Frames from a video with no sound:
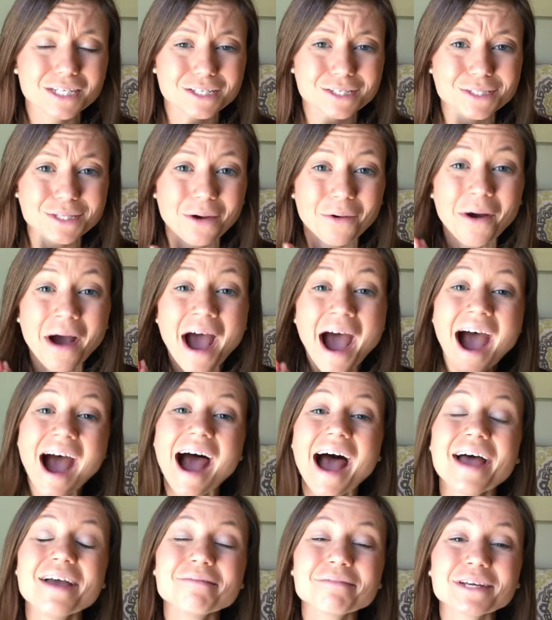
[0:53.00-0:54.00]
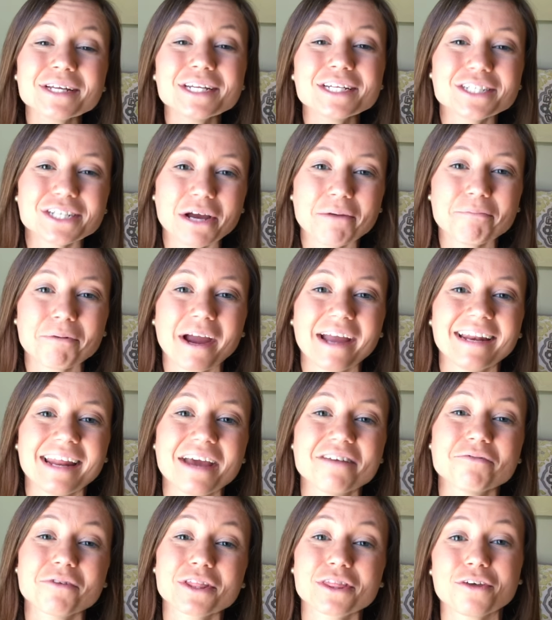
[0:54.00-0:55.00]
So I'm going to jump right
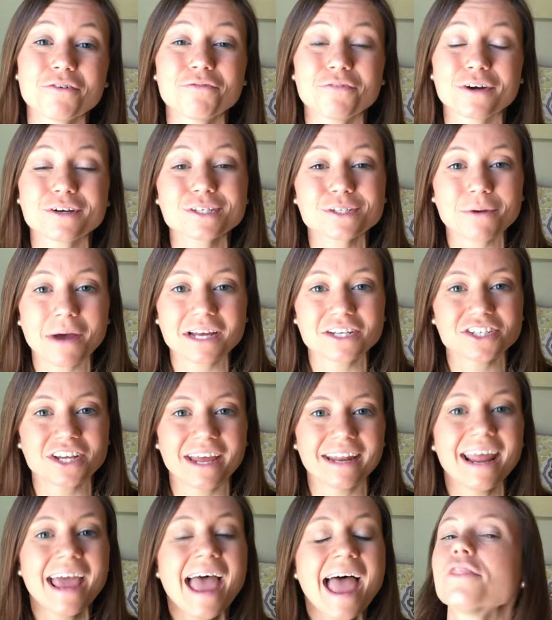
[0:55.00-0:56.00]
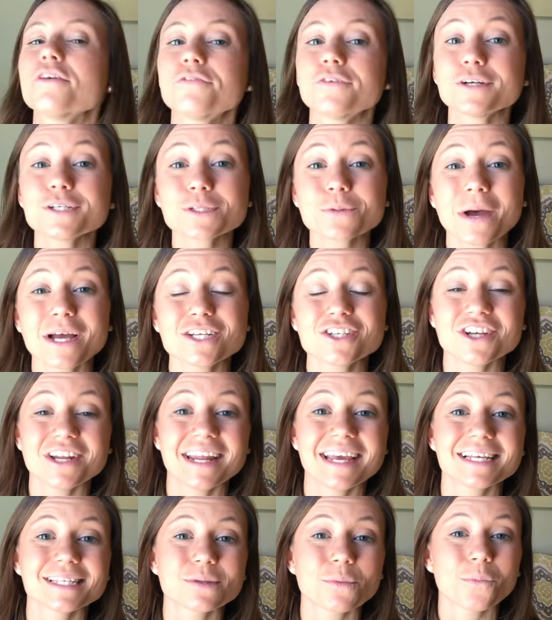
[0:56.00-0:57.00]
in with the first question. The first
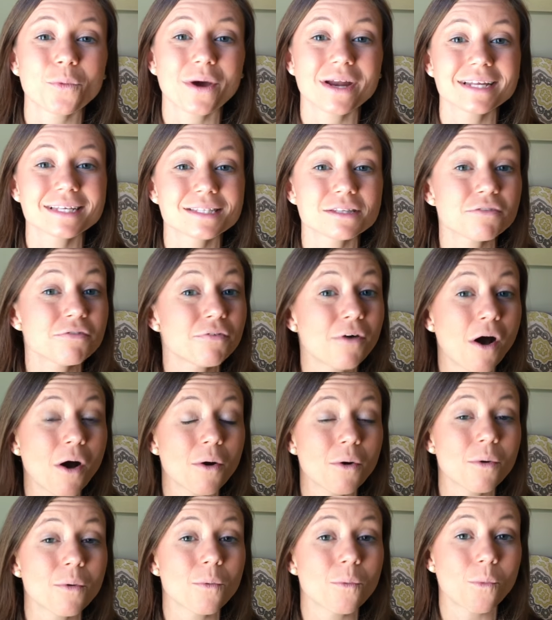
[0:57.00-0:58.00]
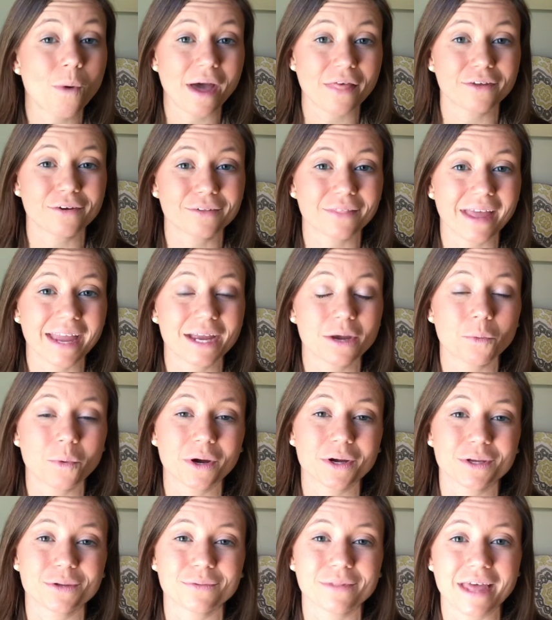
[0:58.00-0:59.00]
question is, what is the fall weather like
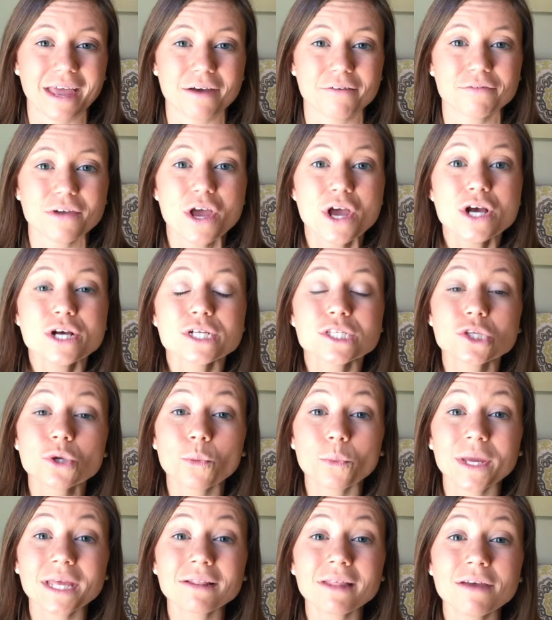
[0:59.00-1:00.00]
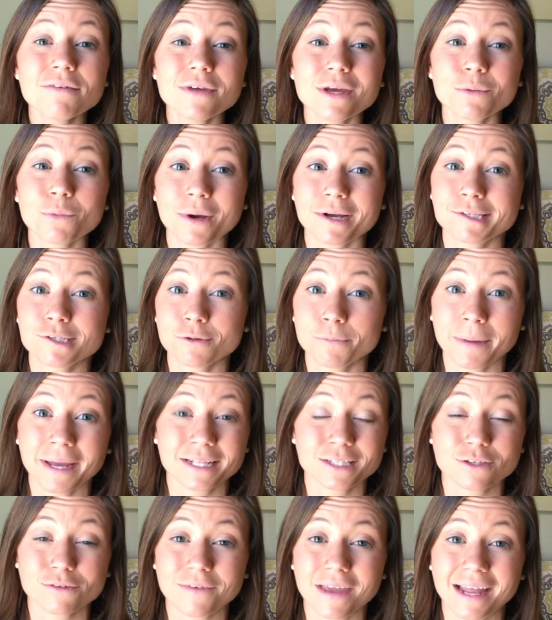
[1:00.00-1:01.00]
where you live? So we live in Western
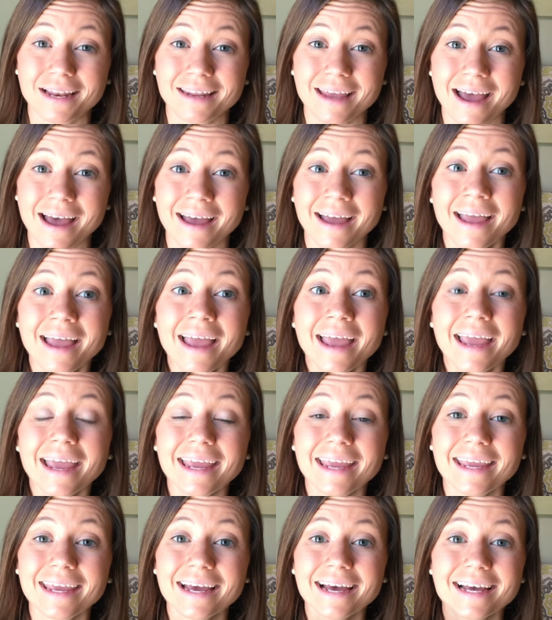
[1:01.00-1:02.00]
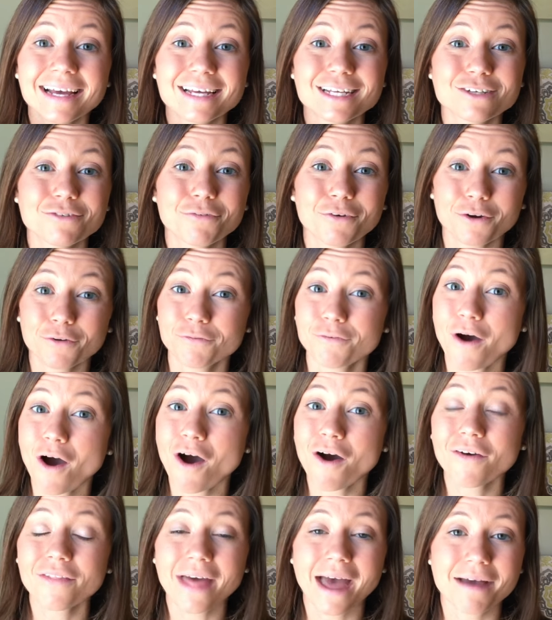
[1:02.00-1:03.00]
Pennsylvania, and for
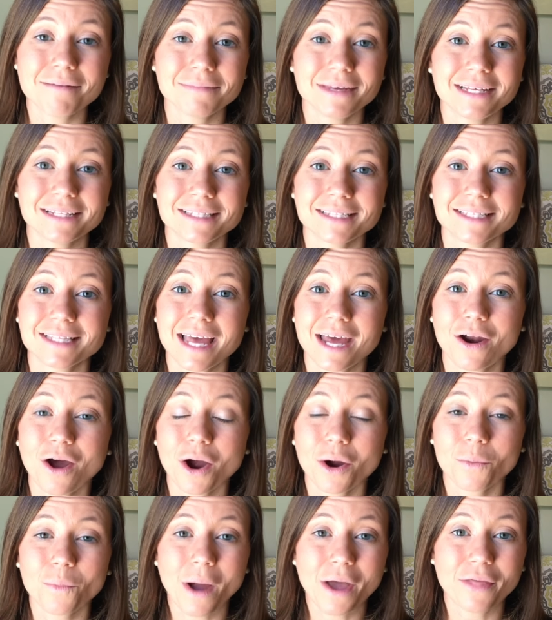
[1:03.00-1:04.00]
fall, that means that our